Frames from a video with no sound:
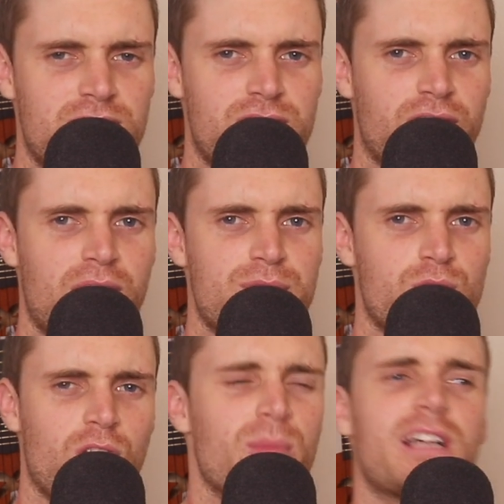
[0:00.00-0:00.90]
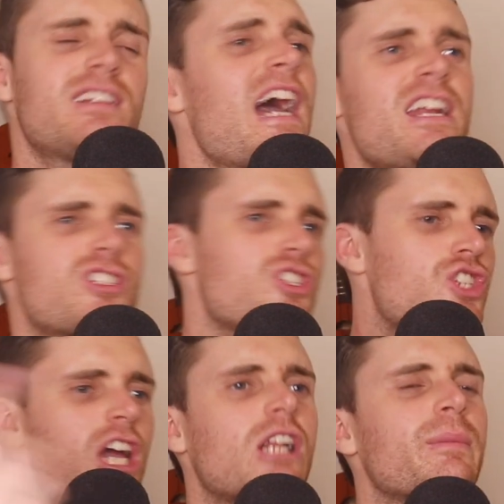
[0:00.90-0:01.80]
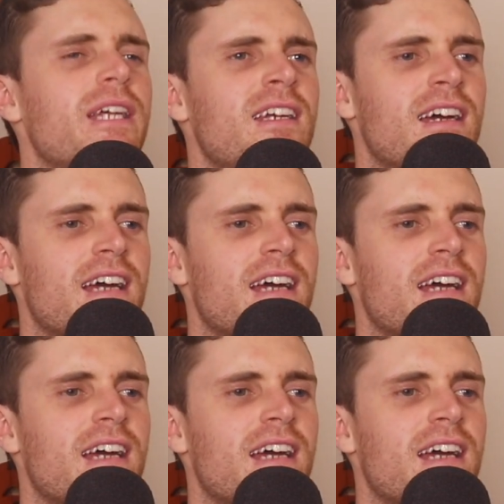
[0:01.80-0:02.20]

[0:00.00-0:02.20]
Instagram story, I'm like, ladies and gentlemen,